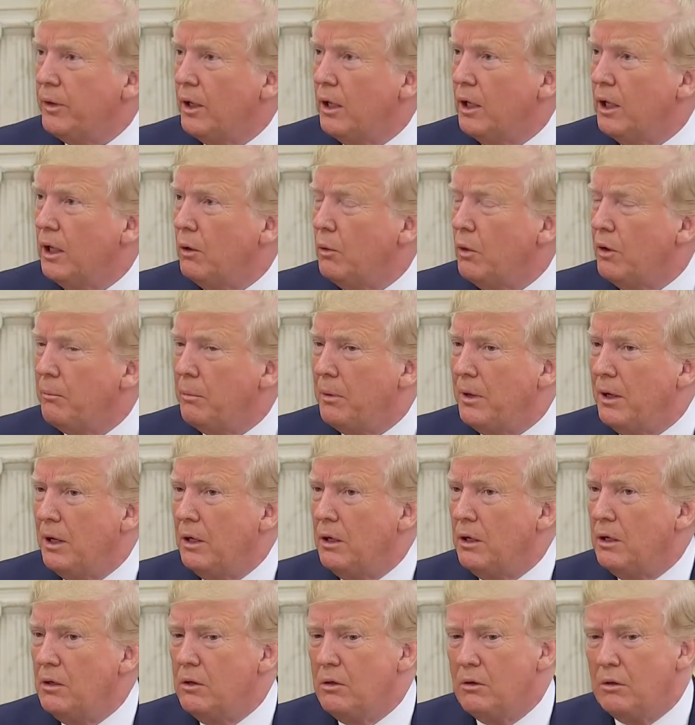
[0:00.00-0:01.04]
Uh, we've
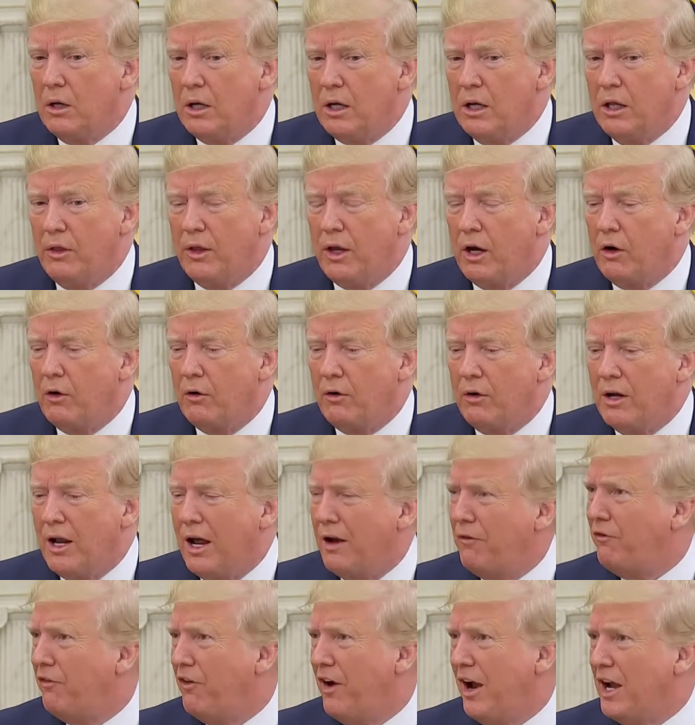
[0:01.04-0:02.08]
been in there
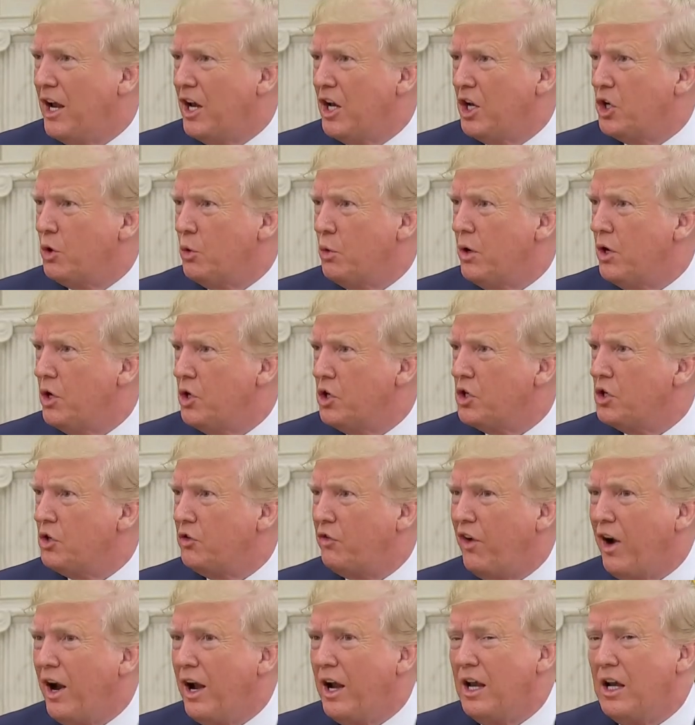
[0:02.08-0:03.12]
not fighting to win, just
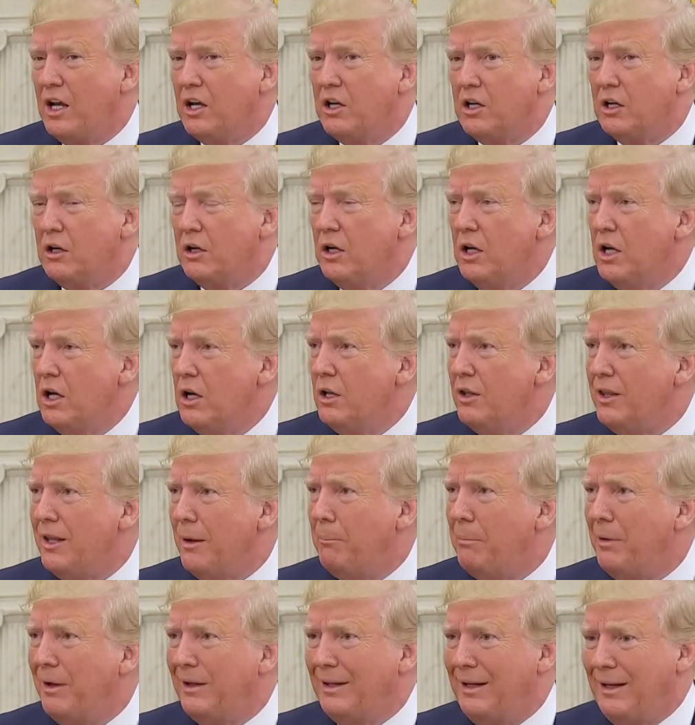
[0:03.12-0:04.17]
fighting to, they're
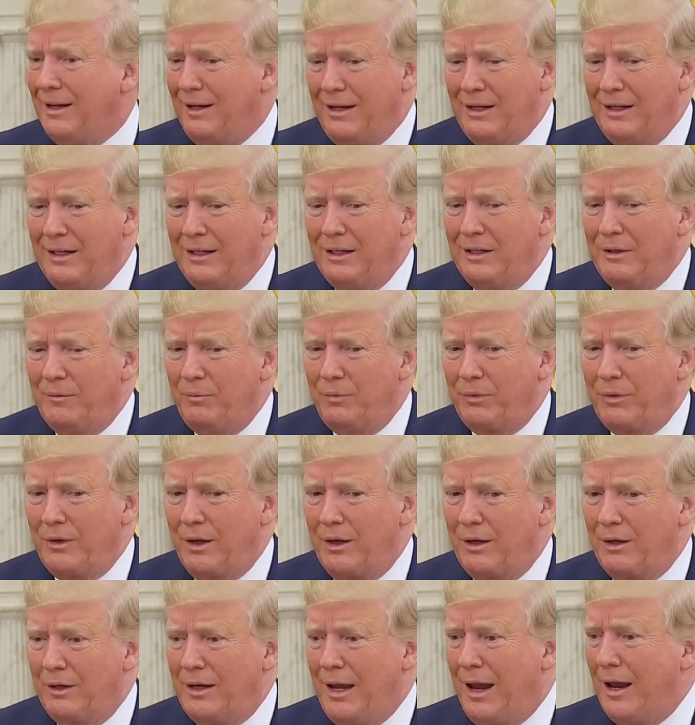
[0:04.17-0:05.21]
building
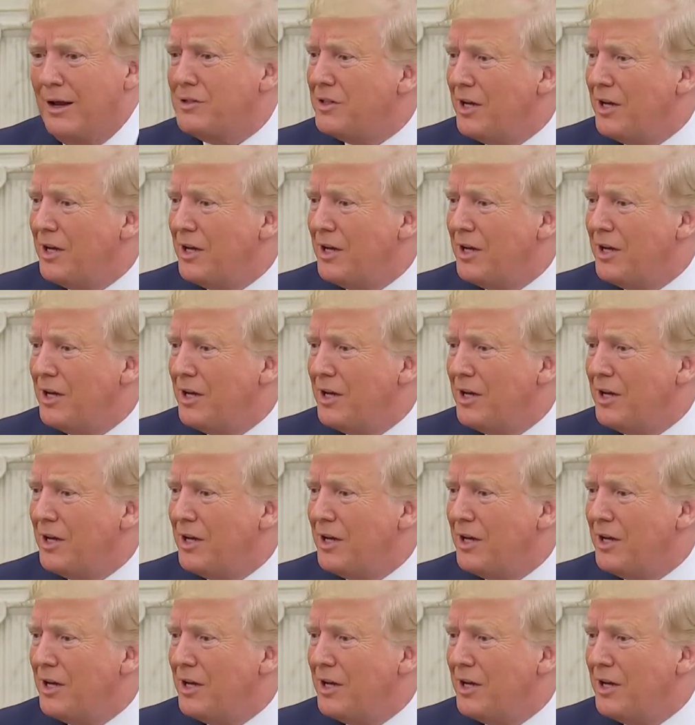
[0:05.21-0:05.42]
gas